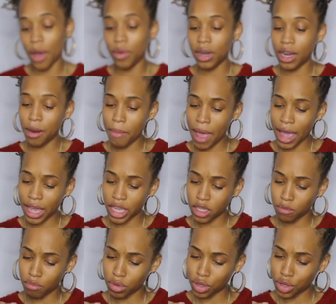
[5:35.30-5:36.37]
That one in the back
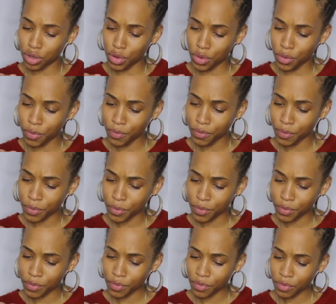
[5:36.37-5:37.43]
is blue.
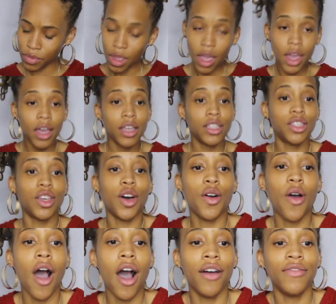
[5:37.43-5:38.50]

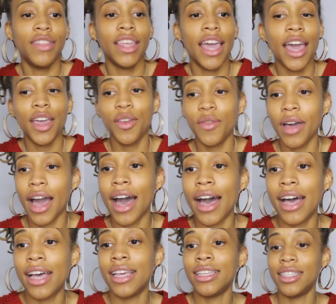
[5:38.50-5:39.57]
So off the gate, you
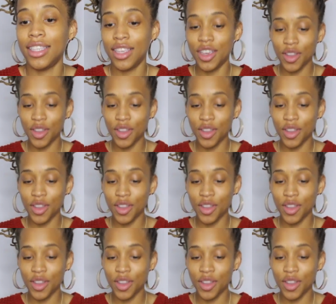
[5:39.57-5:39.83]
guys,